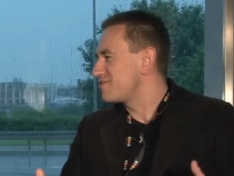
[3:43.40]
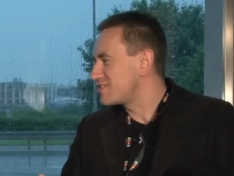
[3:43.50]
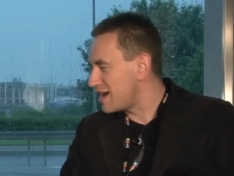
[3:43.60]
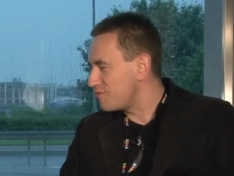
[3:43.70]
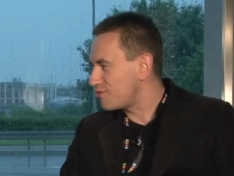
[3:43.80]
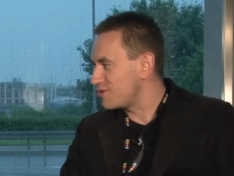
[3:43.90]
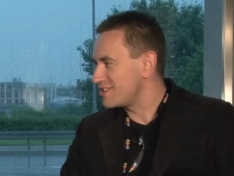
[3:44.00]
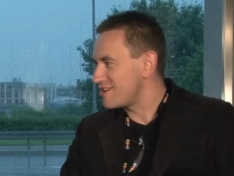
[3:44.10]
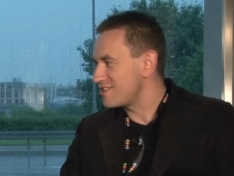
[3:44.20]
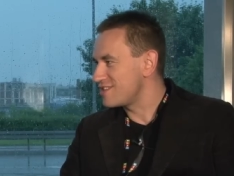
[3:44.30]
have time for
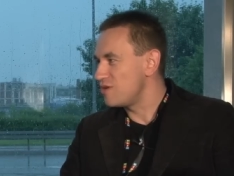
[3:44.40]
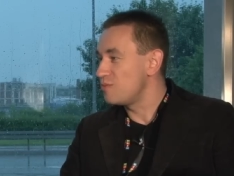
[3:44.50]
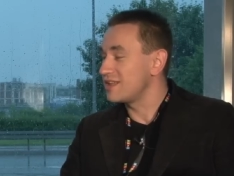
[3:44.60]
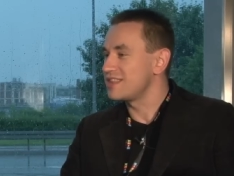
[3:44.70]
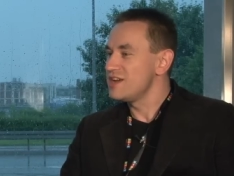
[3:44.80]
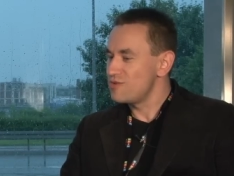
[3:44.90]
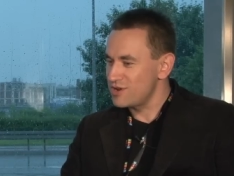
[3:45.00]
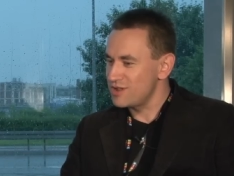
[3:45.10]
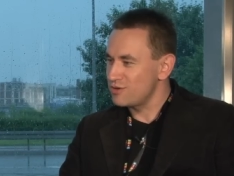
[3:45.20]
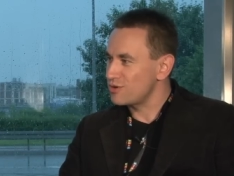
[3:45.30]
it right now, but
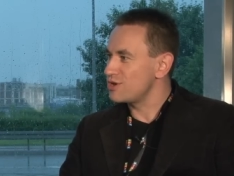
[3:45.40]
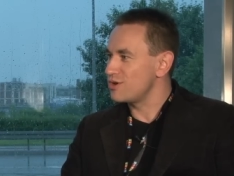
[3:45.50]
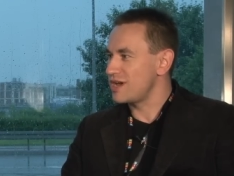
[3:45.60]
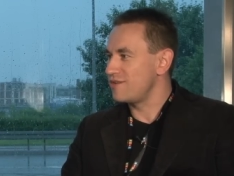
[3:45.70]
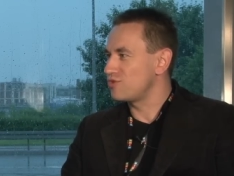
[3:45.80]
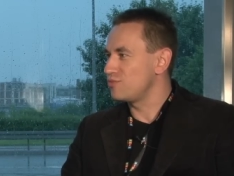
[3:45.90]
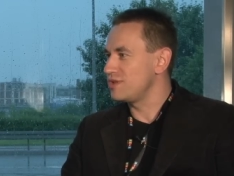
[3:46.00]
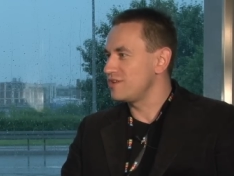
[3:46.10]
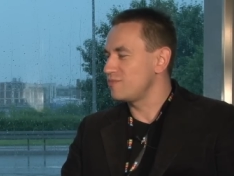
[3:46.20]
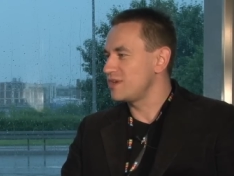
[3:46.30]
really you have to
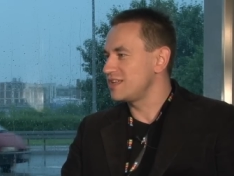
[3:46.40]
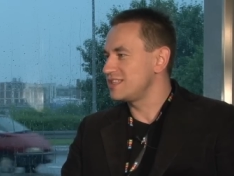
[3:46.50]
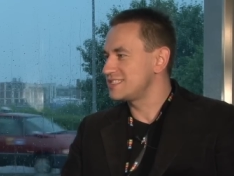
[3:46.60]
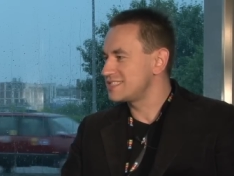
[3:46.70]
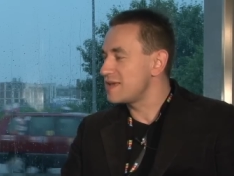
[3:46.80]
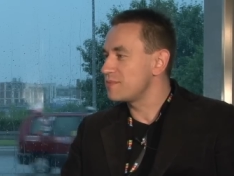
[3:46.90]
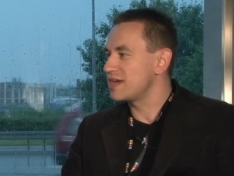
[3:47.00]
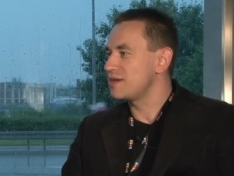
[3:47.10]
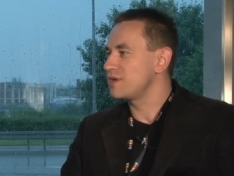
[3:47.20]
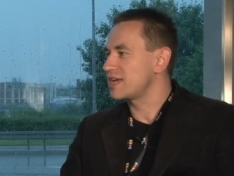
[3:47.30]
believe me, the same
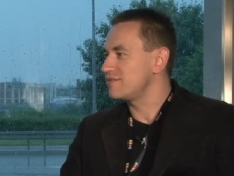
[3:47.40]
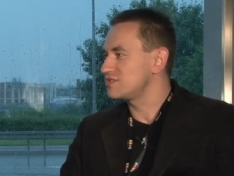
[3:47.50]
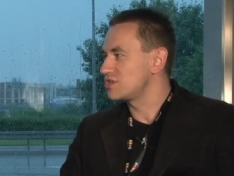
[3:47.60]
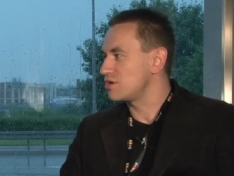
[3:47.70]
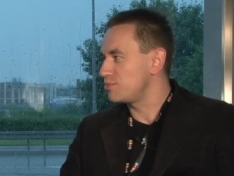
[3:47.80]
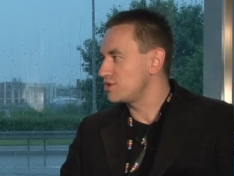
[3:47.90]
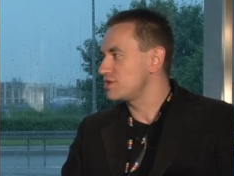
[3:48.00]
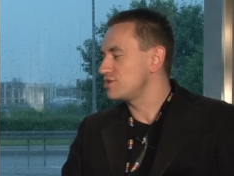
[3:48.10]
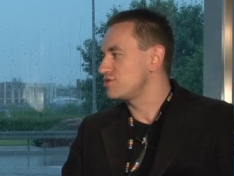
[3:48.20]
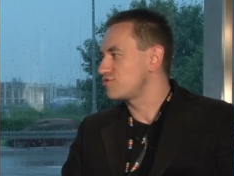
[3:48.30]
game behaves
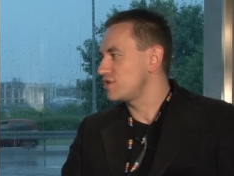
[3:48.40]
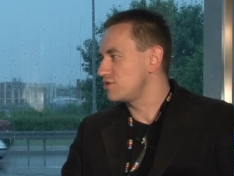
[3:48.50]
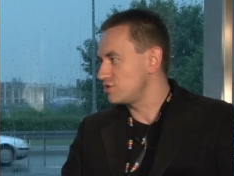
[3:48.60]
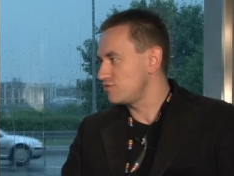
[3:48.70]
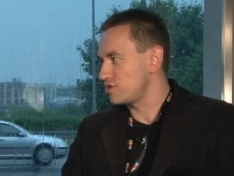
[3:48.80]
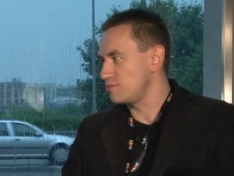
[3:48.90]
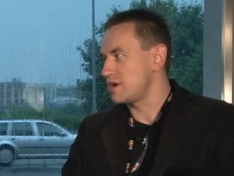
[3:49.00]
completely different on different